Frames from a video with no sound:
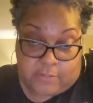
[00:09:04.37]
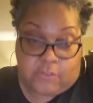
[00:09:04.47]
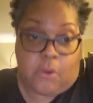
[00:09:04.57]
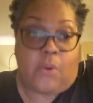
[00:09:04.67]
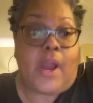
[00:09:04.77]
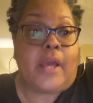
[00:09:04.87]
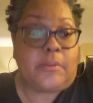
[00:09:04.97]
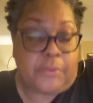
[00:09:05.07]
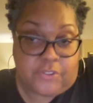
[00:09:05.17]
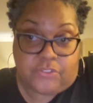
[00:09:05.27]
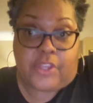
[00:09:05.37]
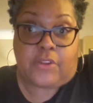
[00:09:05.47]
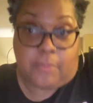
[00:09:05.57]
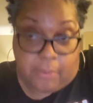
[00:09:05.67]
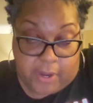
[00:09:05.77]
So I'd appreciate
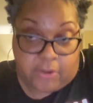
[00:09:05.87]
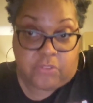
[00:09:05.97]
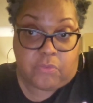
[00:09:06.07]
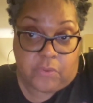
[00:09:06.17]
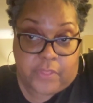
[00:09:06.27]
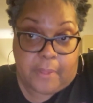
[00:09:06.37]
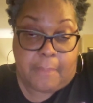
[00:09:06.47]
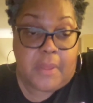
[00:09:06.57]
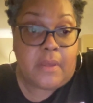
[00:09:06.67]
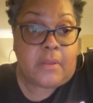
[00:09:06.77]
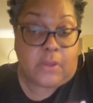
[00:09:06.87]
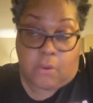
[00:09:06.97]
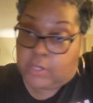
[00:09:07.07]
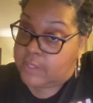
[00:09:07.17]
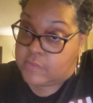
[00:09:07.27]
your prayers for them,
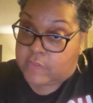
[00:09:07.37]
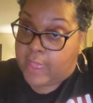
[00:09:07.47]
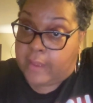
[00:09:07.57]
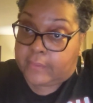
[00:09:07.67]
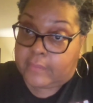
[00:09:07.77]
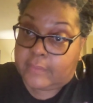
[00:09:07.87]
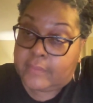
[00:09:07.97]
Cody and Zach.